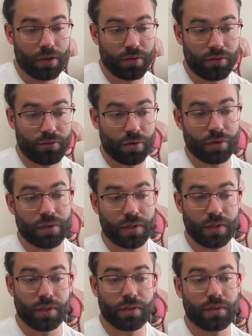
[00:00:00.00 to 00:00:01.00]

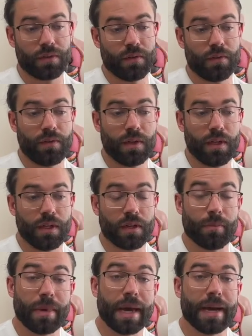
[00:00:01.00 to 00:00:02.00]
versus the
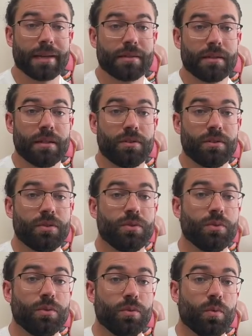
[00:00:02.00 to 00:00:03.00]
capacity
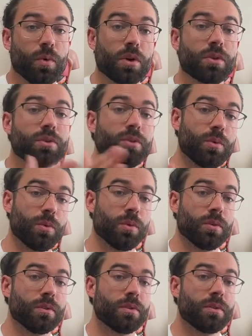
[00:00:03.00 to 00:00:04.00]
to work
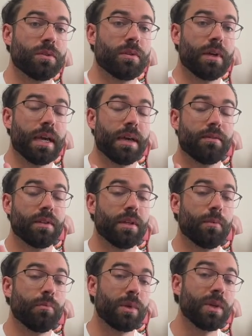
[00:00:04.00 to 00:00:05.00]
towards having the
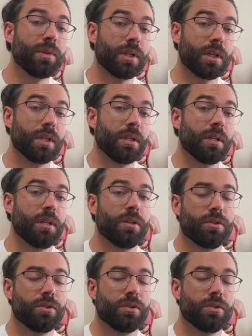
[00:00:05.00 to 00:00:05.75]
ability